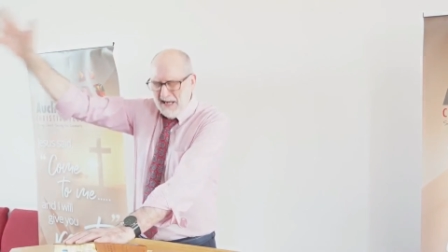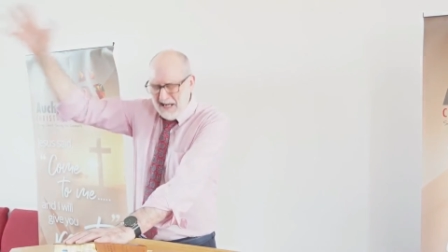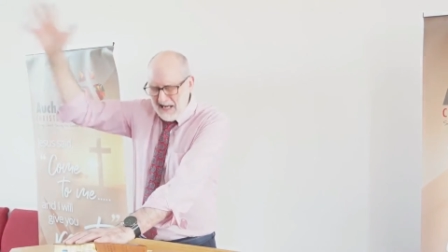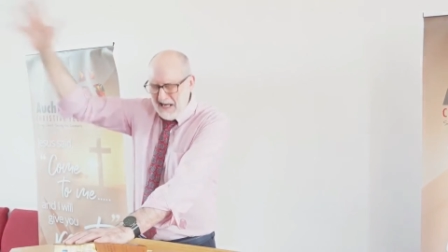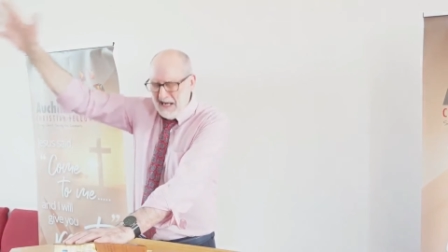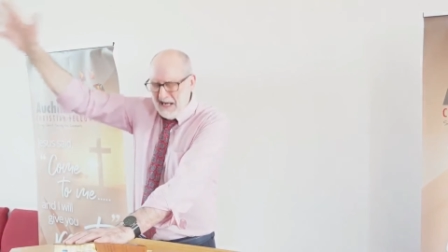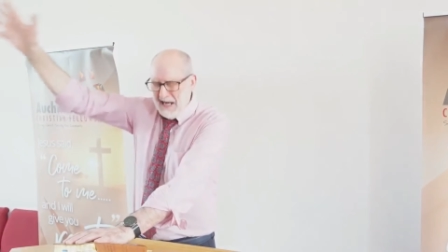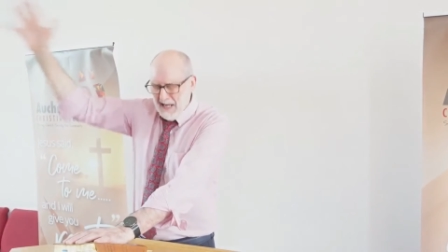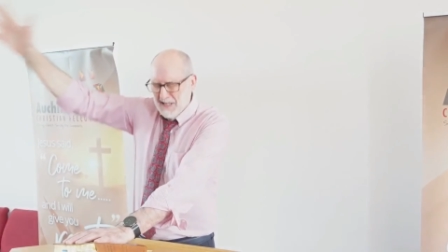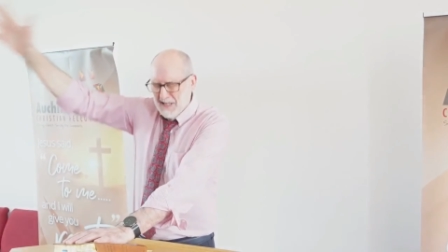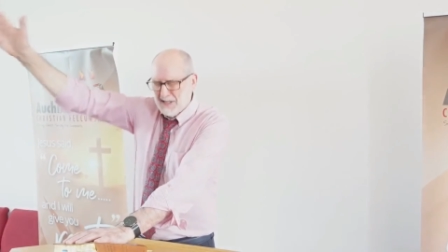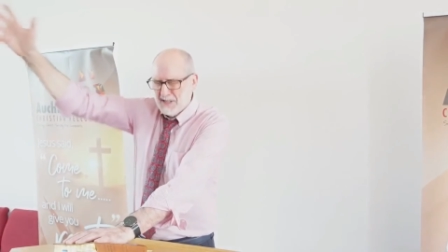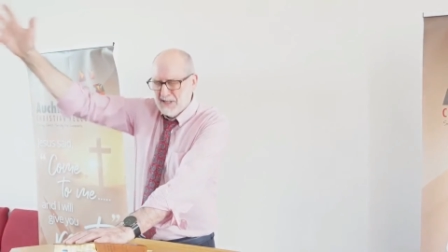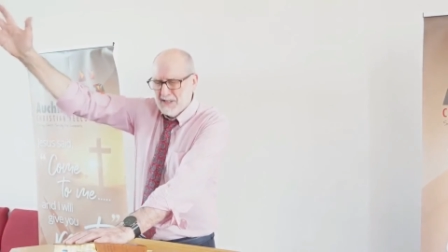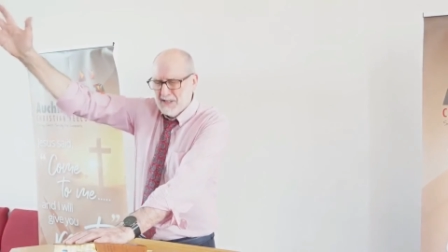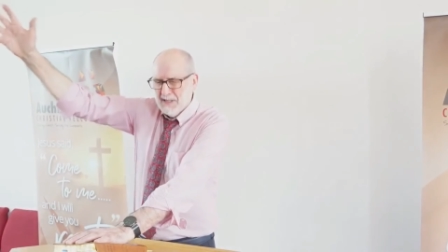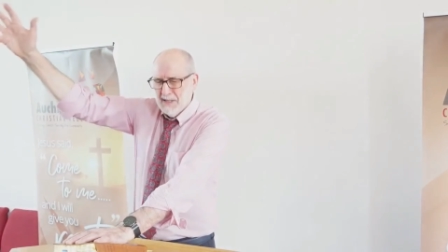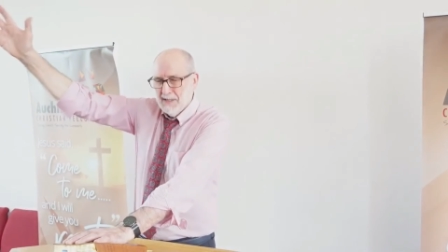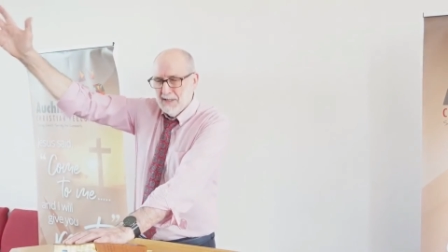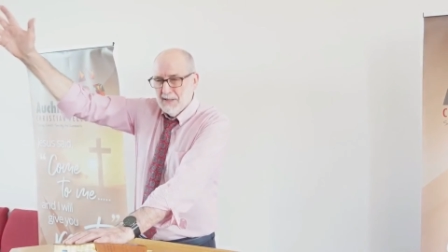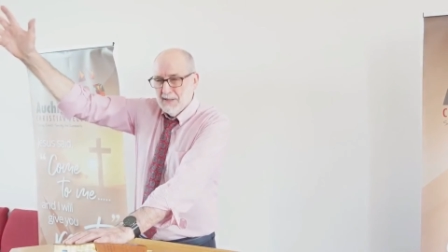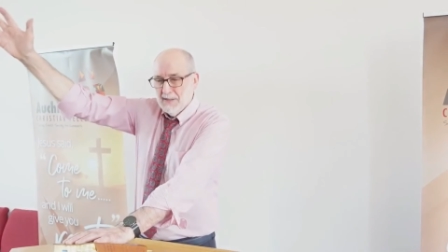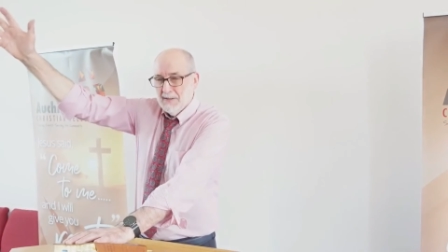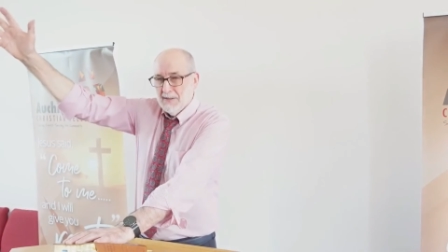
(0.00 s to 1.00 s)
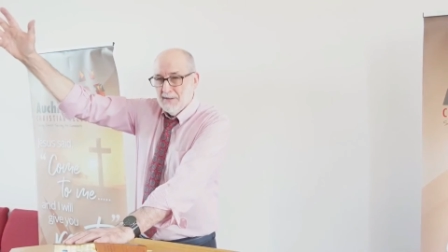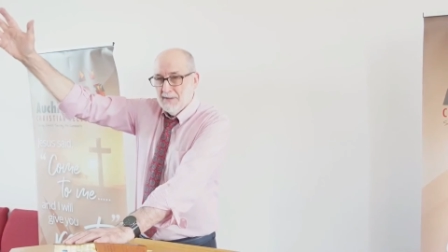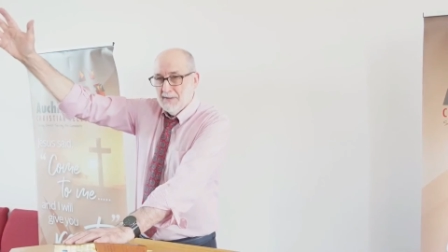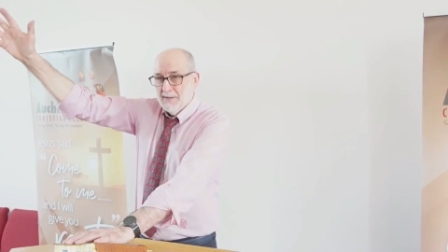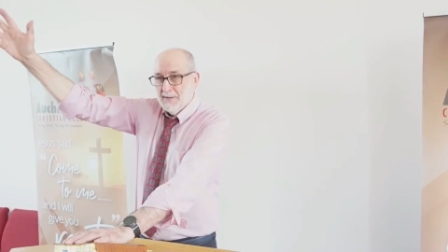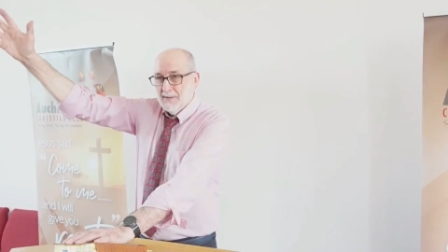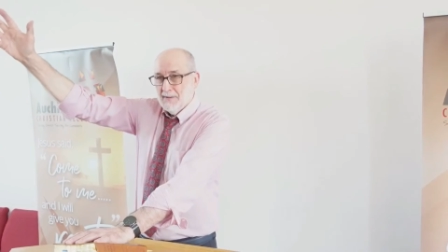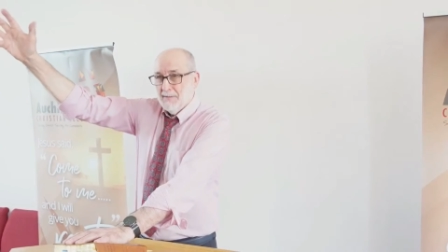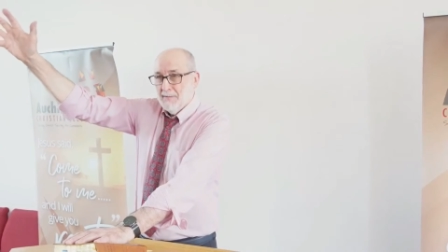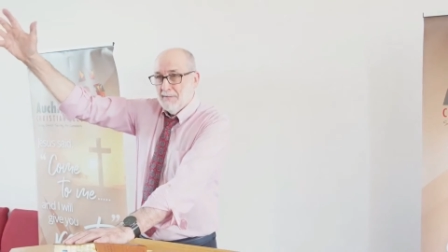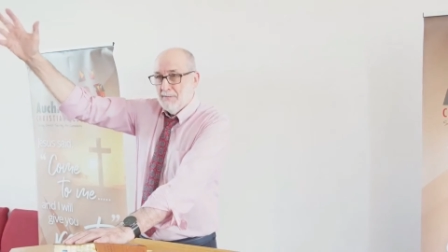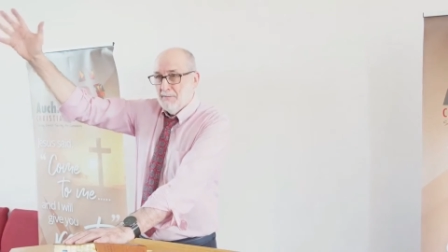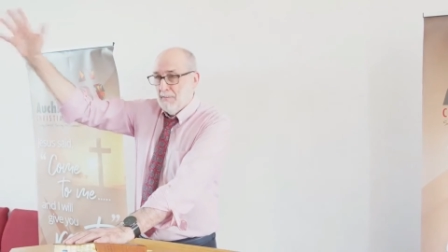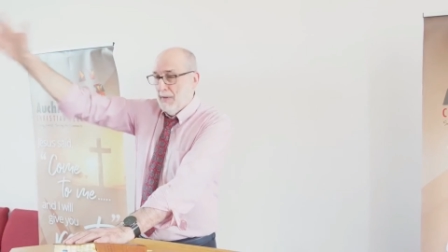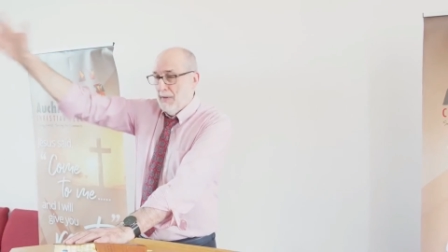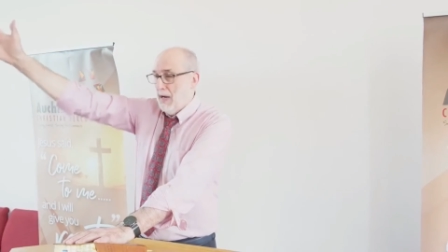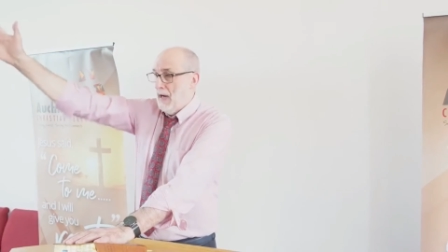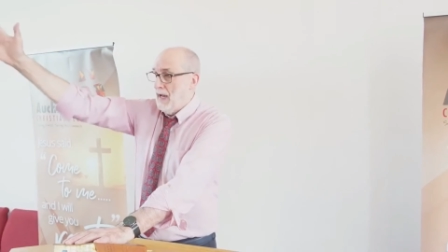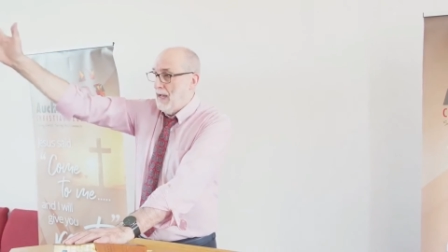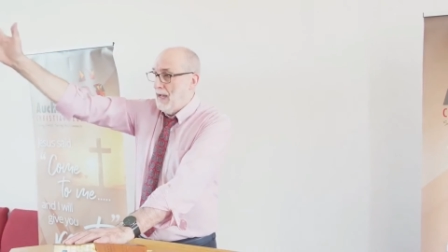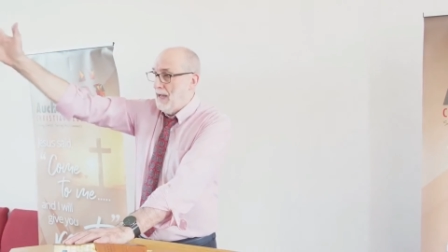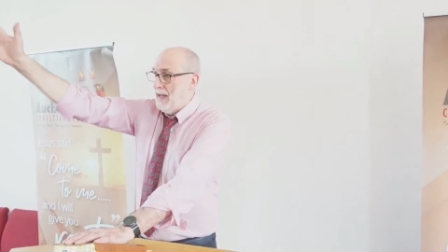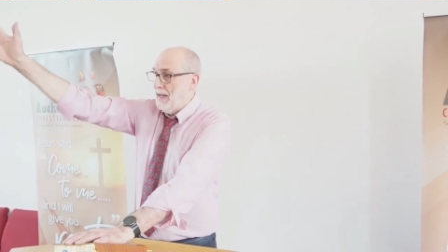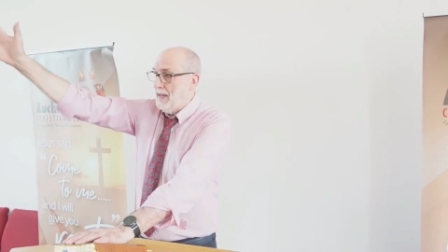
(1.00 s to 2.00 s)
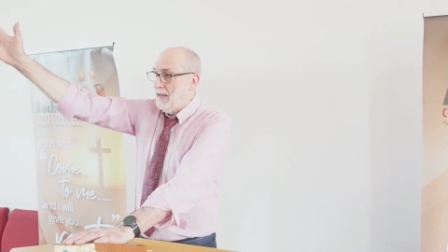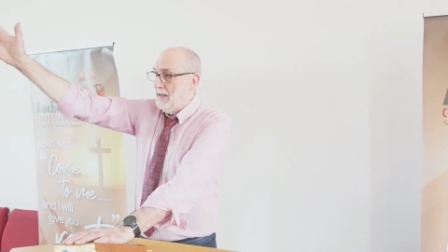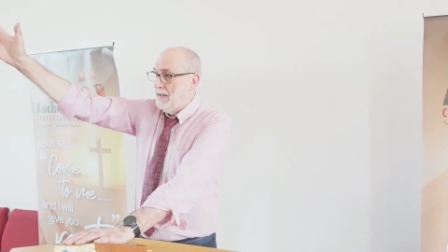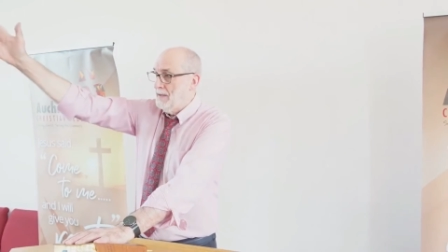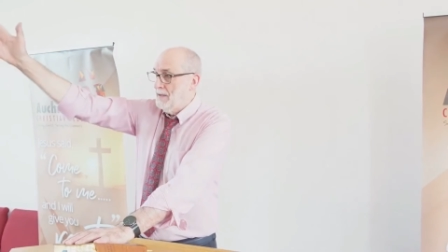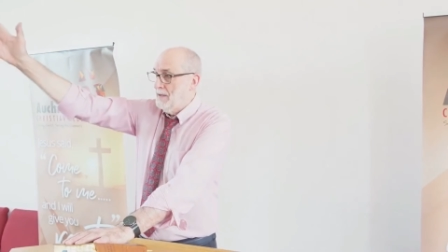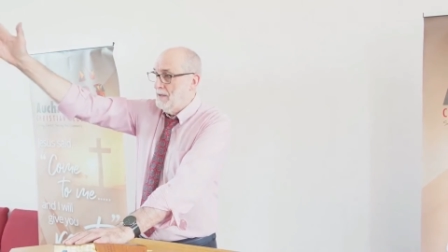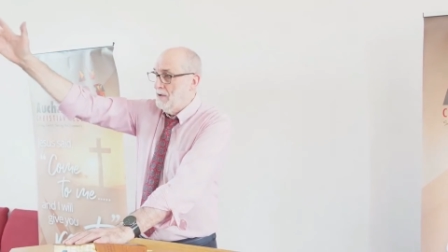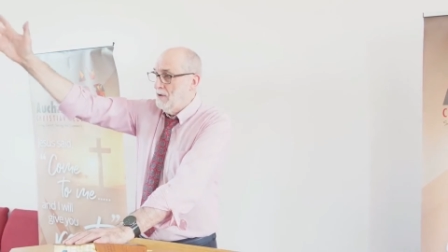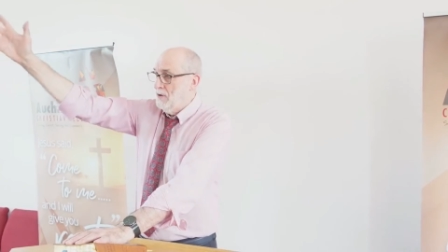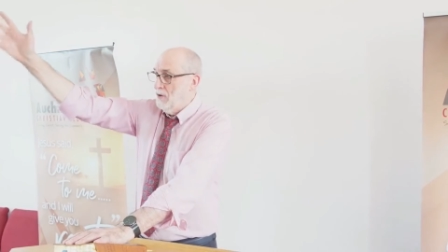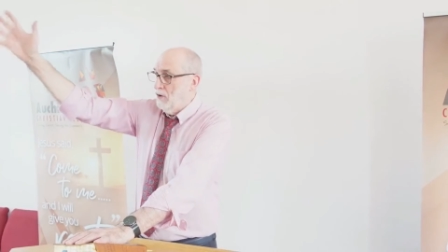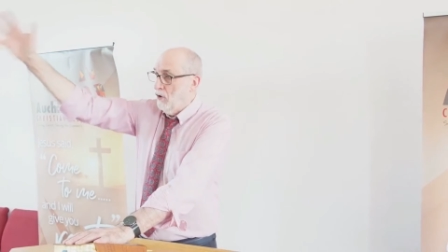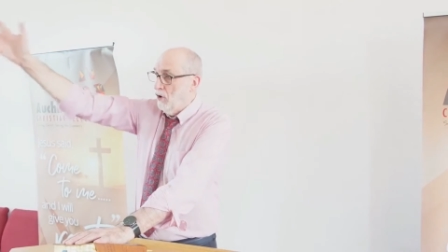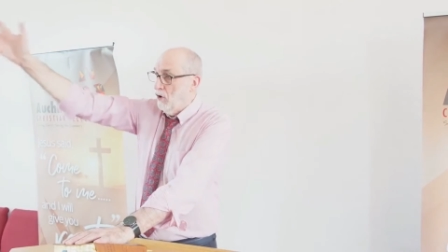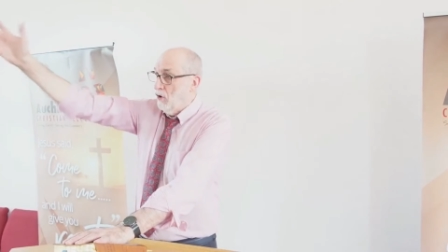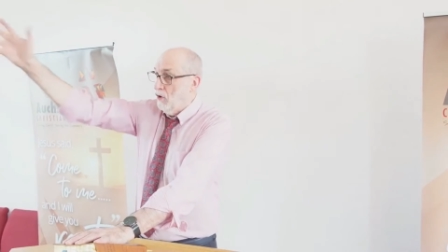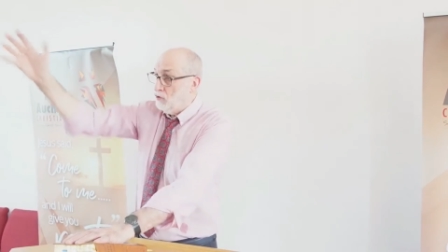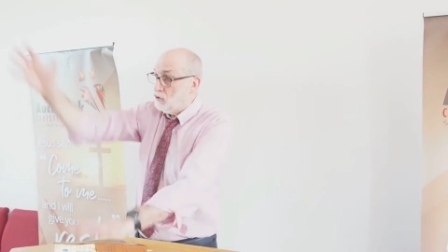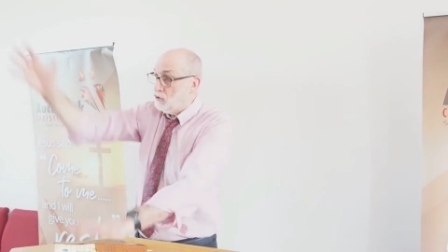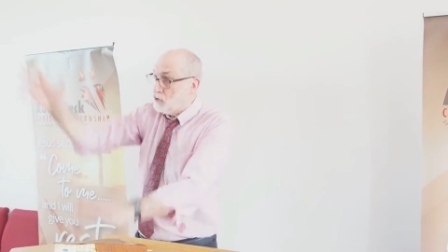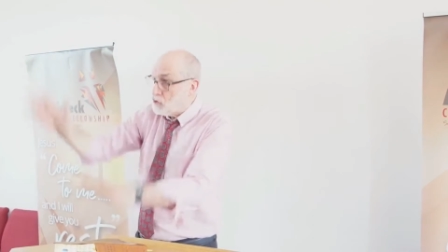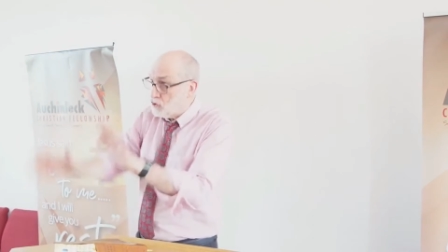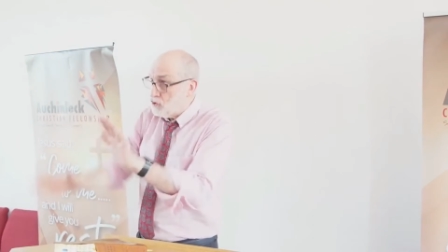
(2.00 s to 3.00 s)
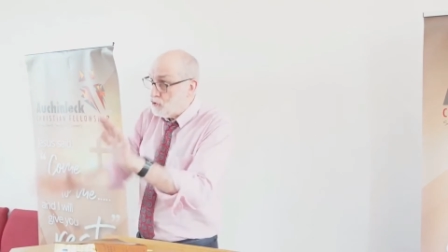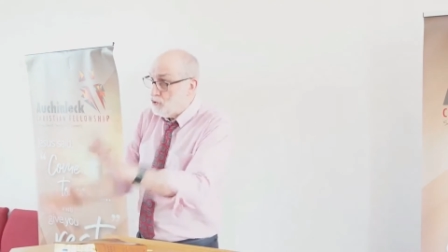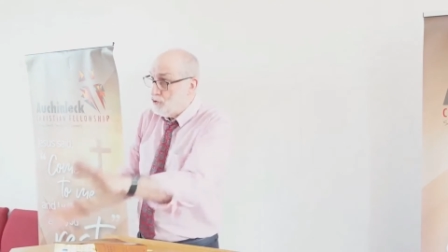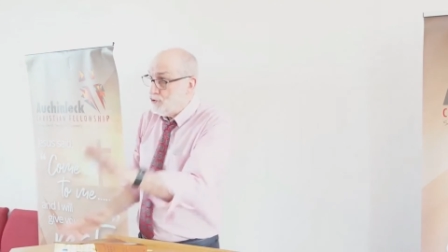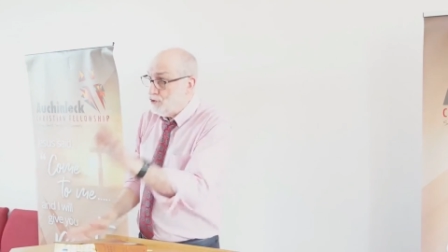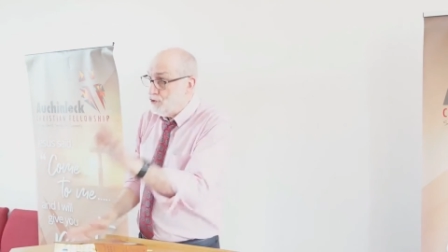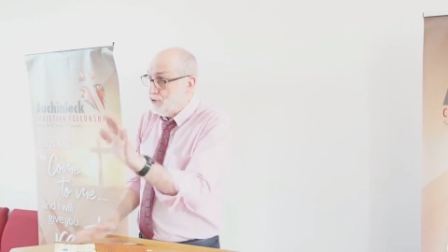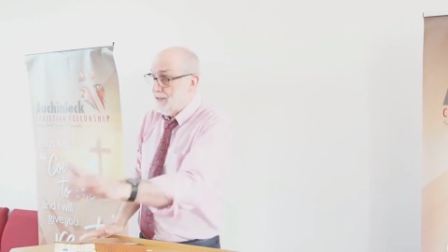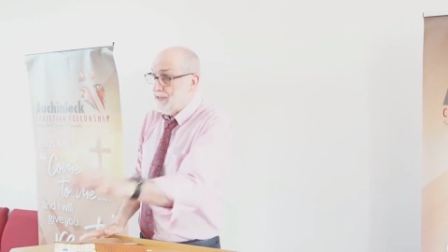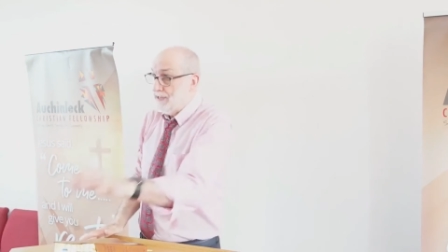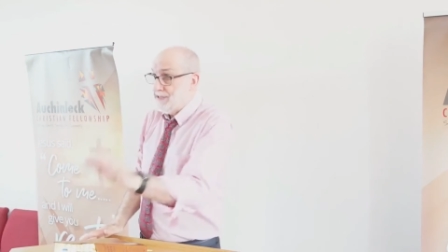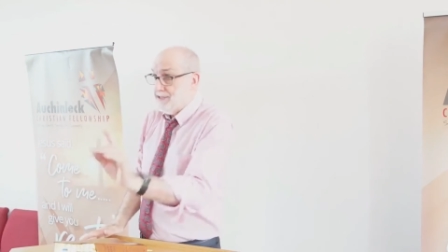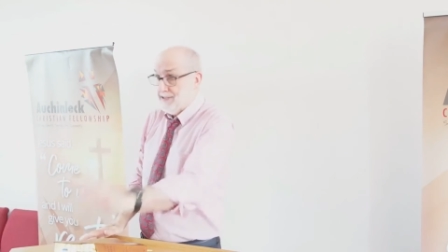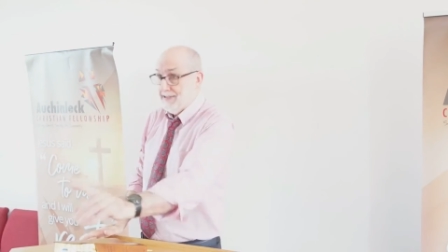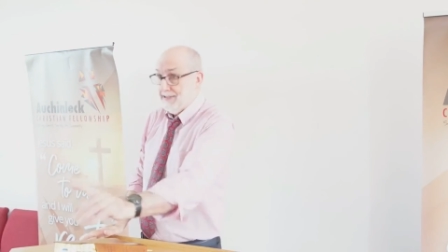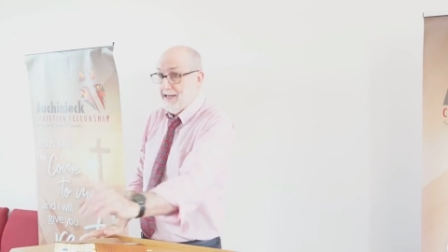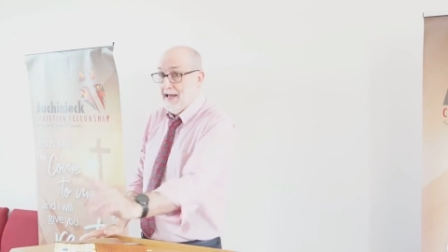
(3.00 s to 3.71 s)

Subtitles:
He is my all. Choose you this